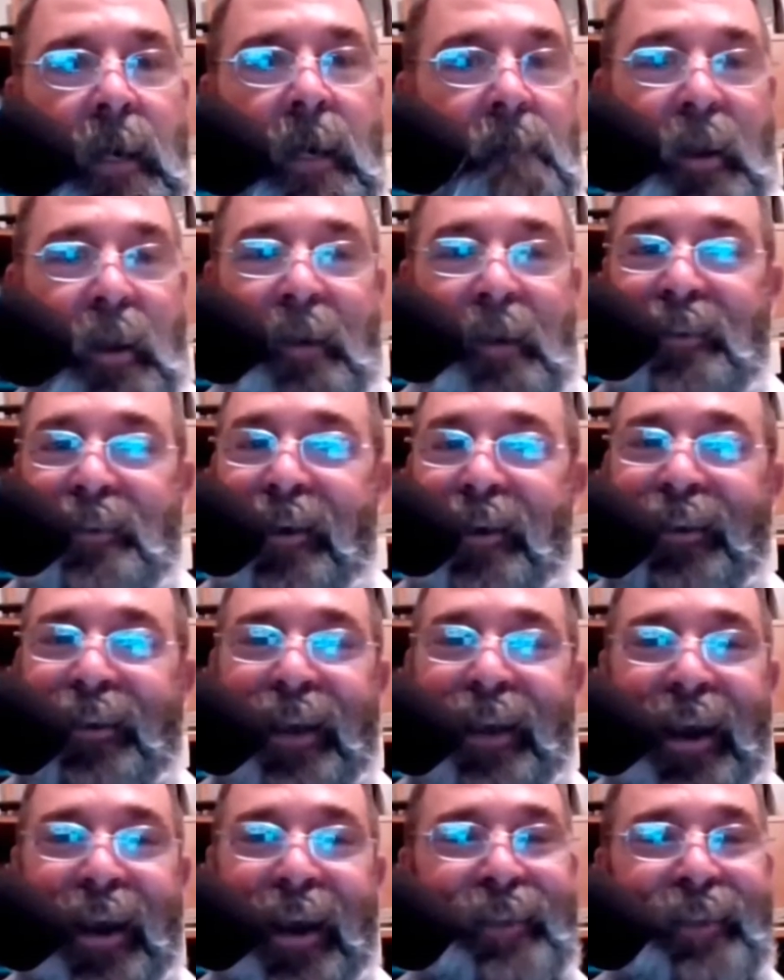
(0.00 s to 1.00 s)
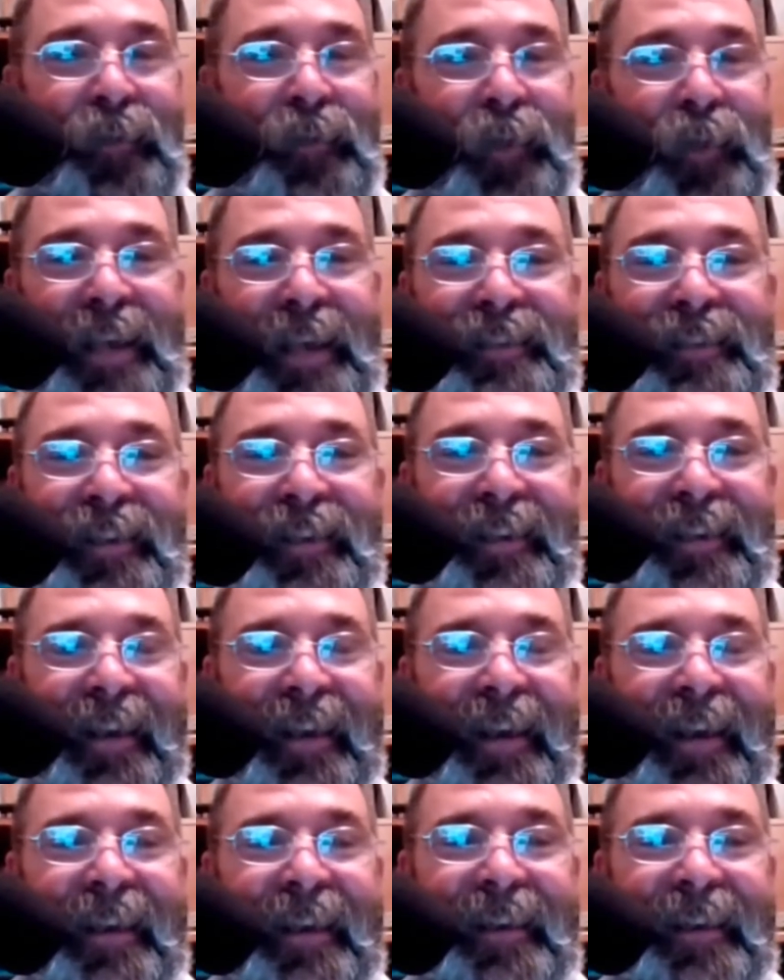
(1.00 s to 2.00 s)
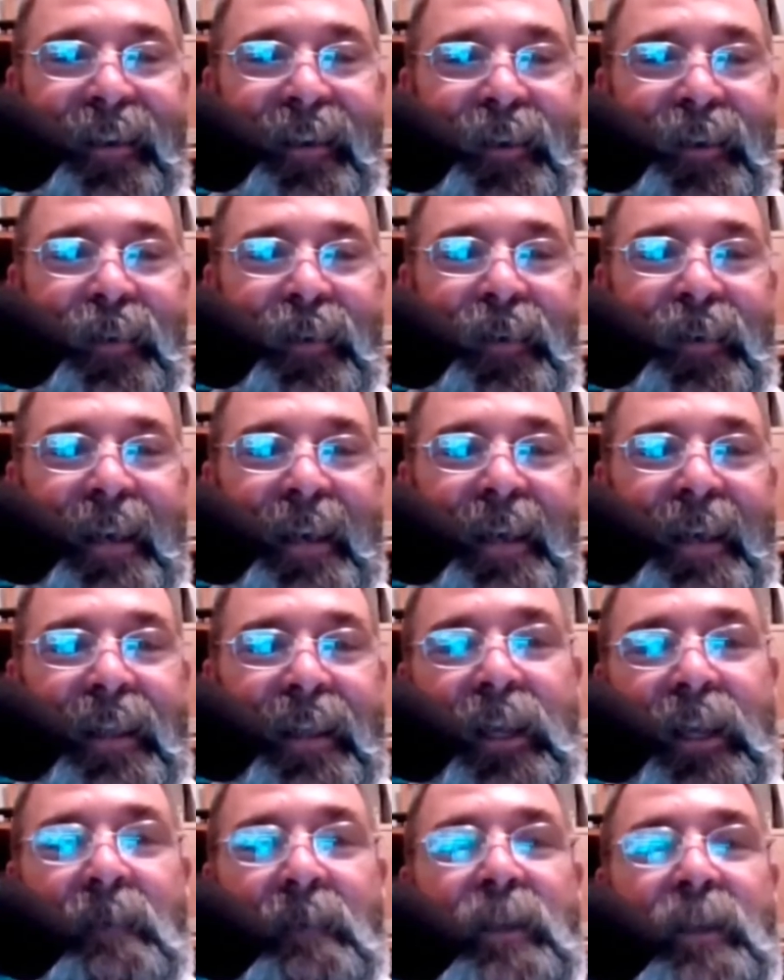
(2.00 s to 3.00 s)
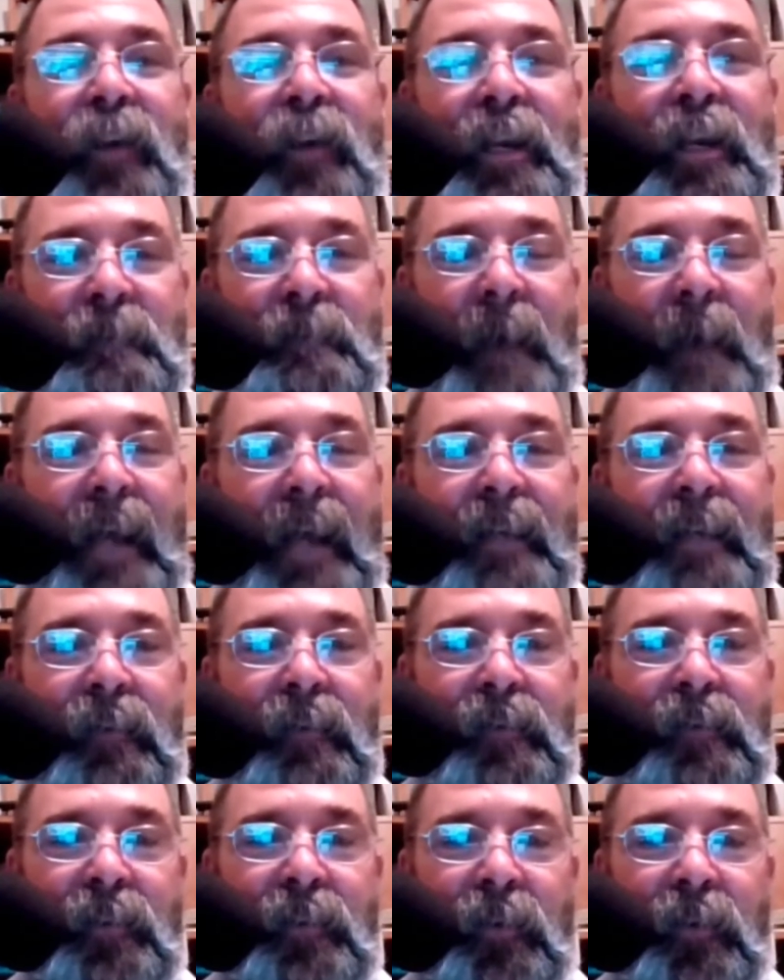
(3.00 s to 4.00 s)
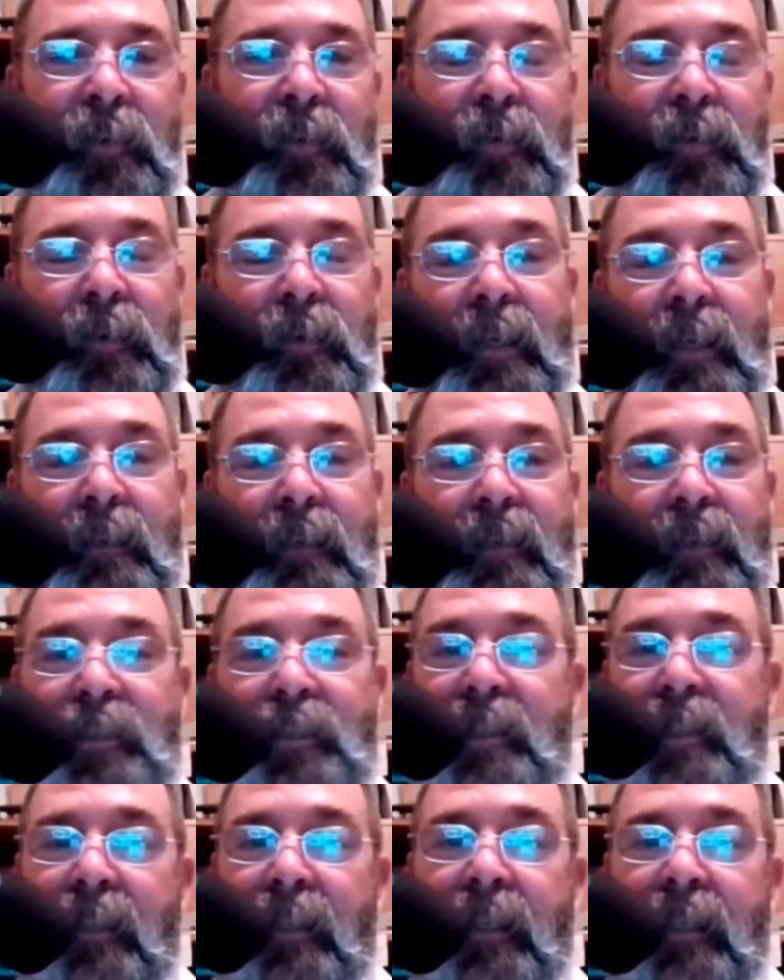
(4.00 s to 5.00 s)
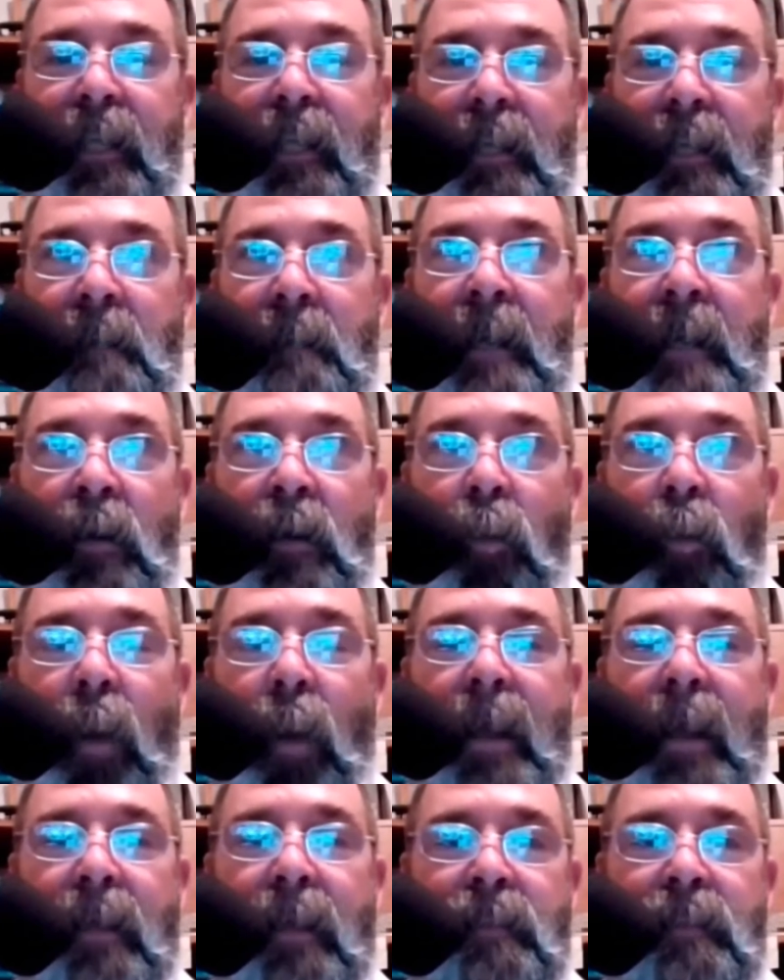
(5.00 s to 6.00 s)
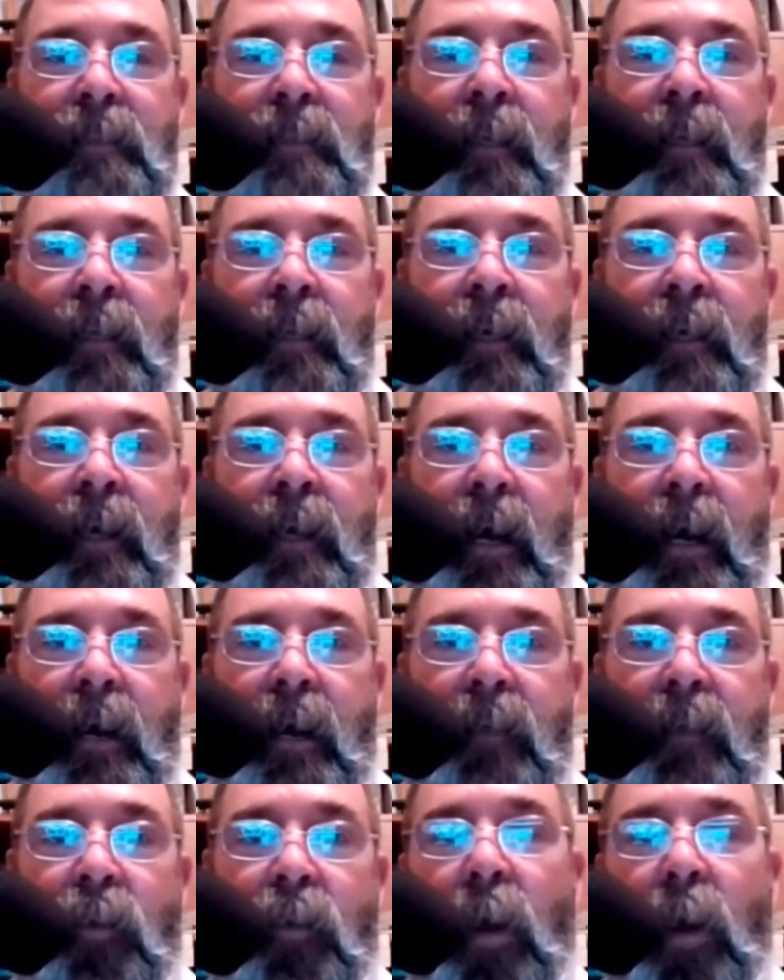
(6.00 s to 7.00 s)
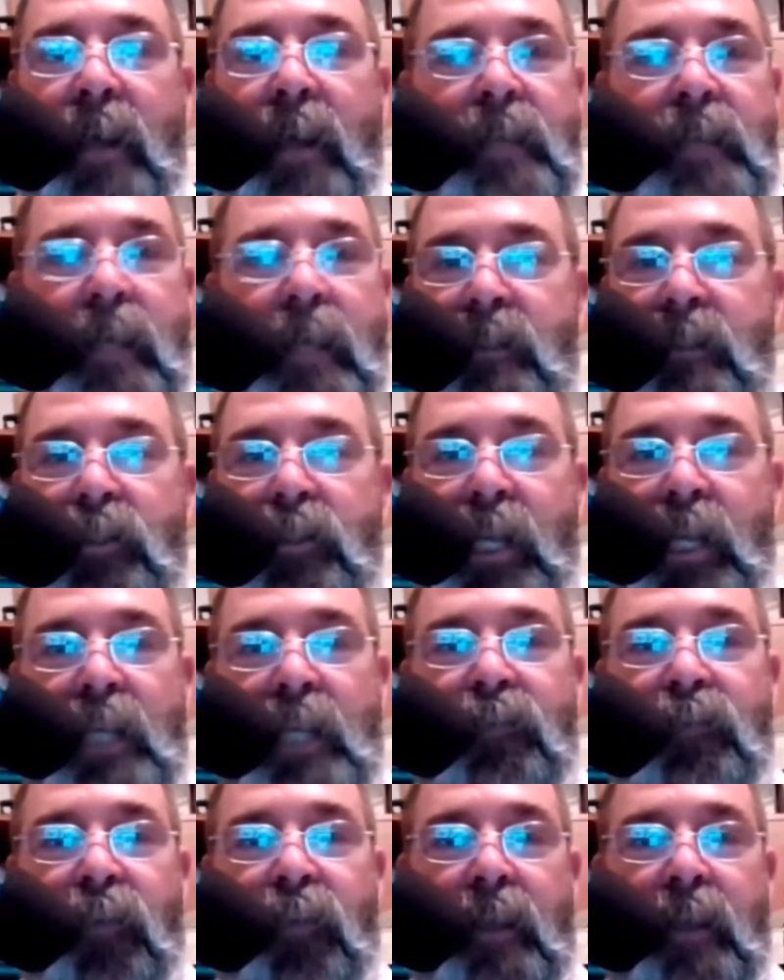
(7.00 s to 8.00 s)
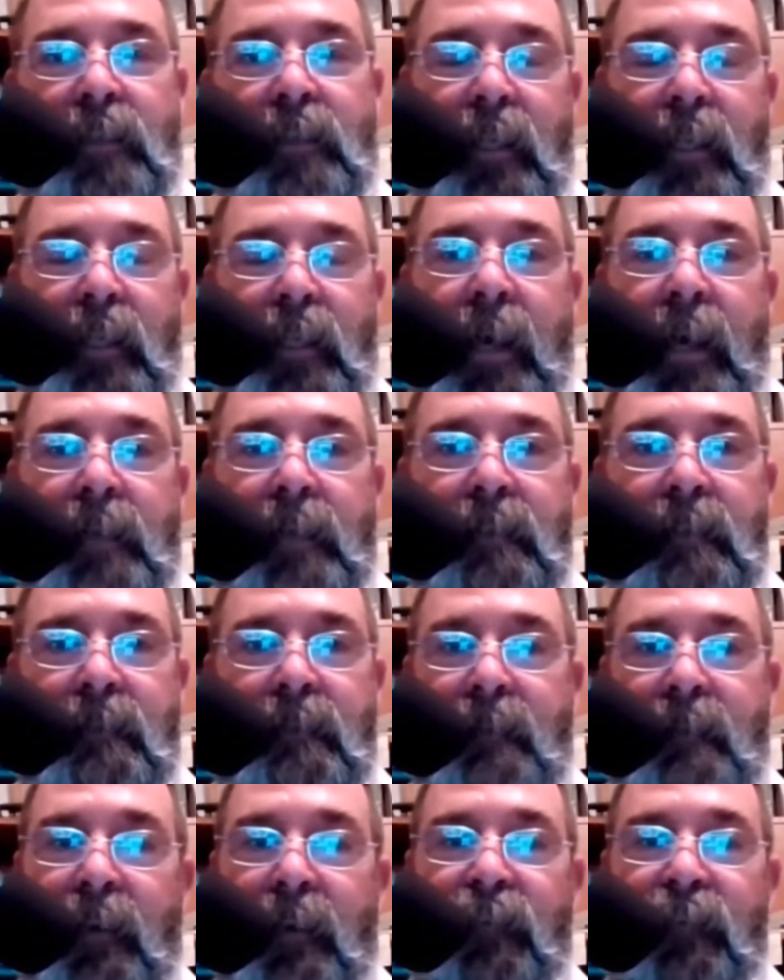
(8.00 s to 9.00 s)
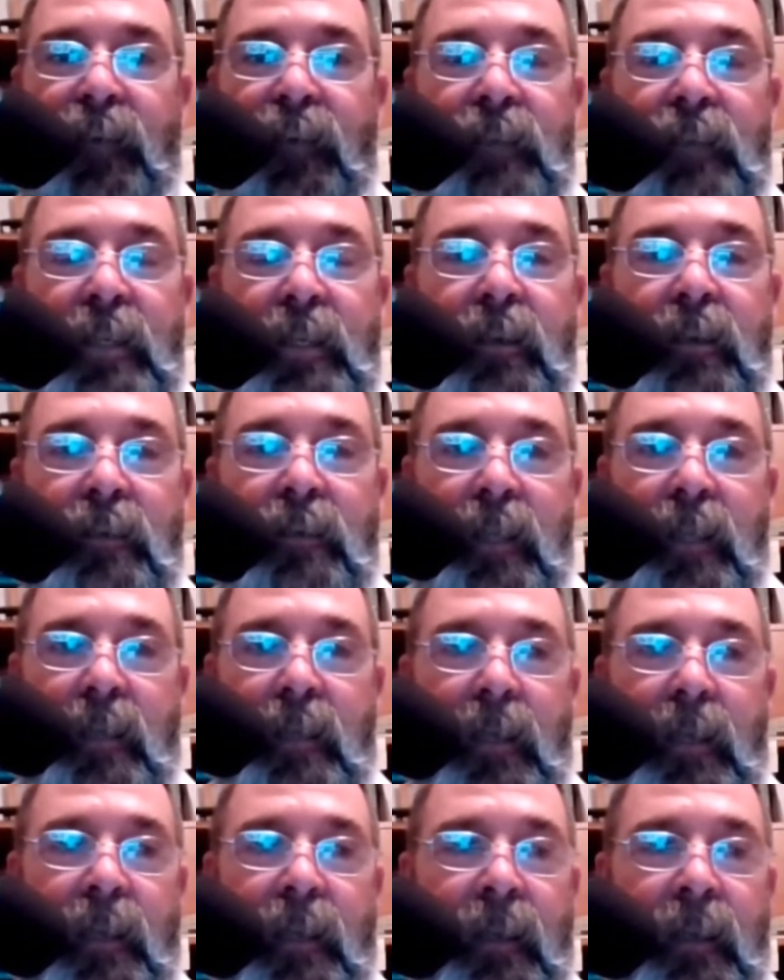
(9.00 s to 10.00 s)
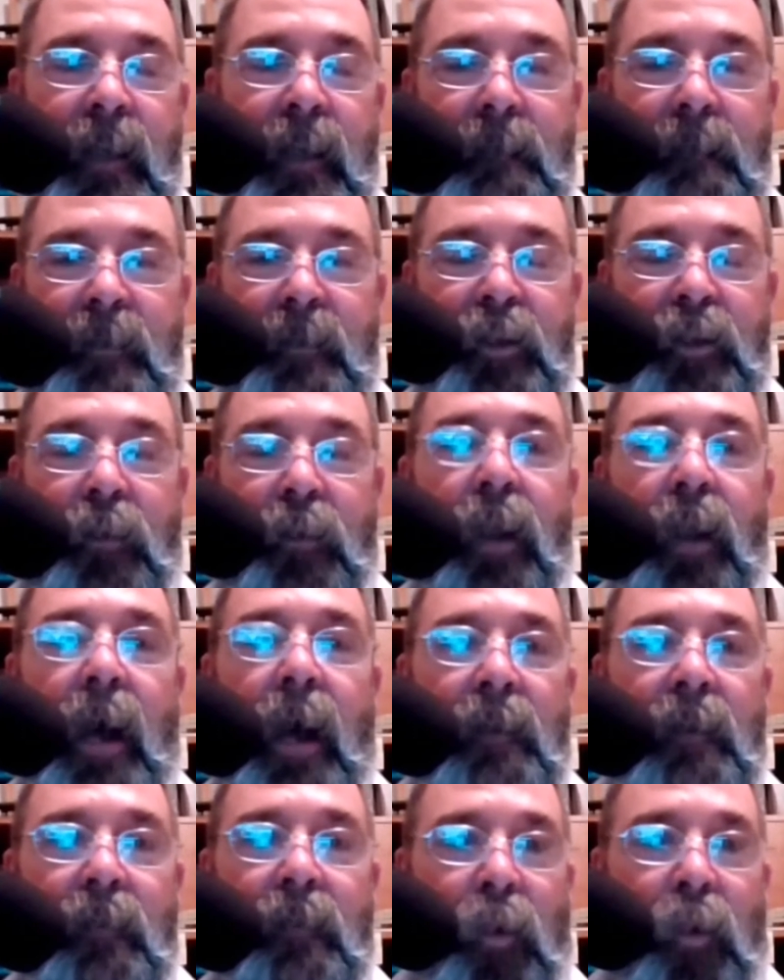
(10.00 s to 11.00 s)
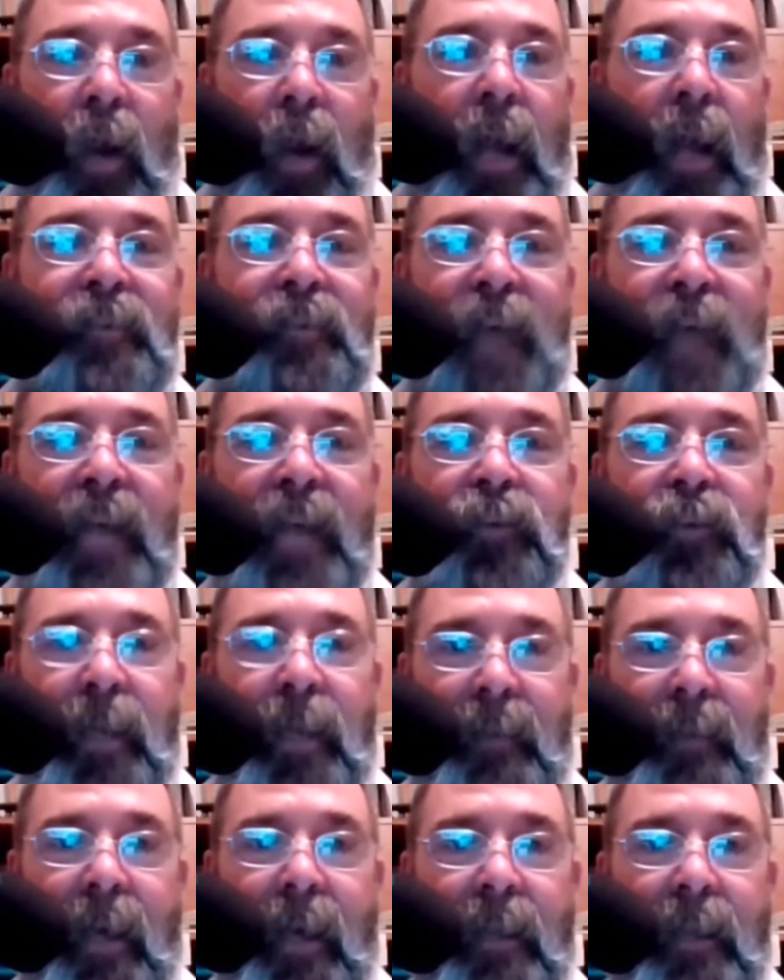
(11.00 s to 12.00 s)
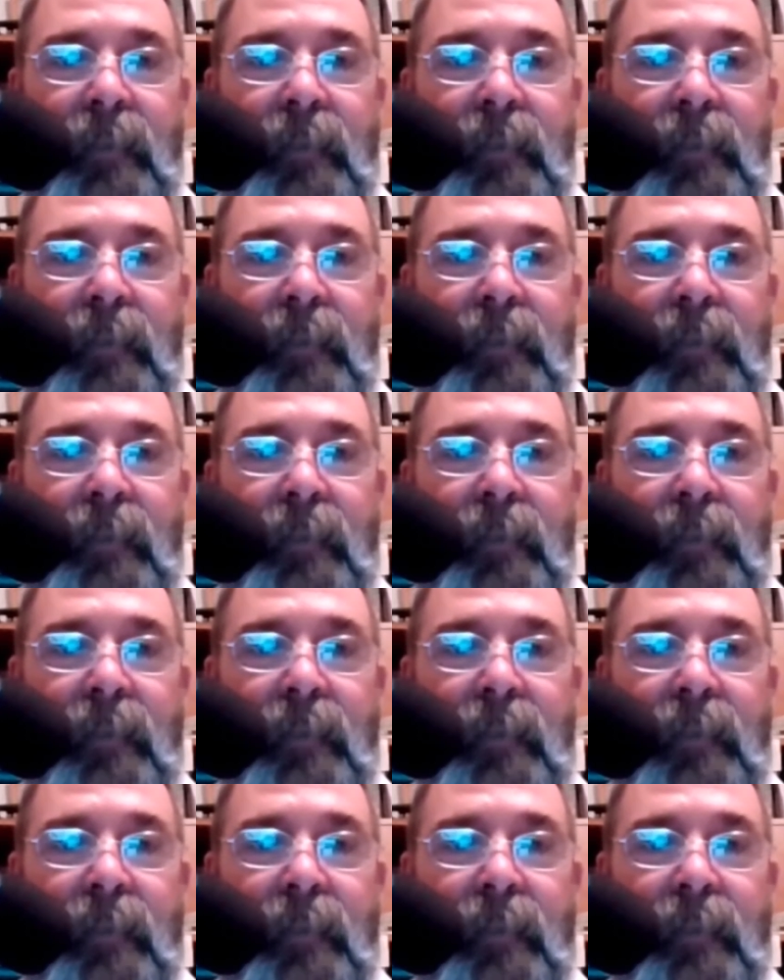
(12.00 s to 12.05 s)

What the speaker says: there's all kinds of ways that, they can be traced back to you. So this still in many ways, the West hasn't changed for us in the last 150 years. And we're not exaggerating